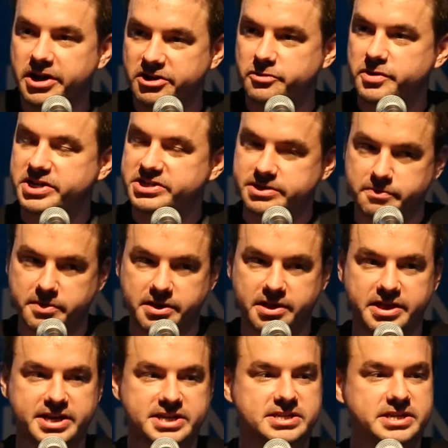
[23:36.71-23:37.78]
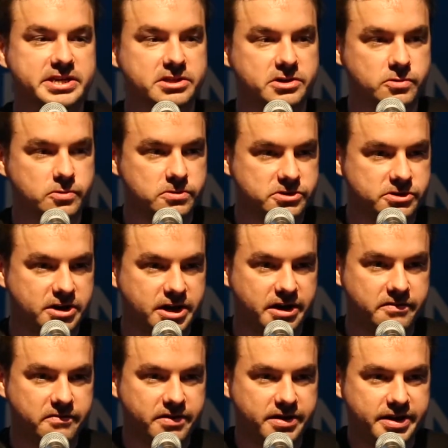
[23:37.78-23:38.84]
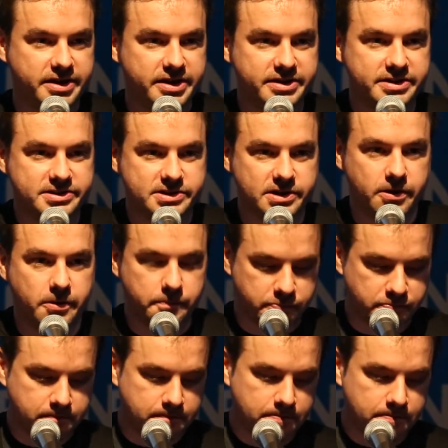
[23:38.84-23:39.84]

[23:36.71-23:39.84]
doing some of the things like the Google Drive. So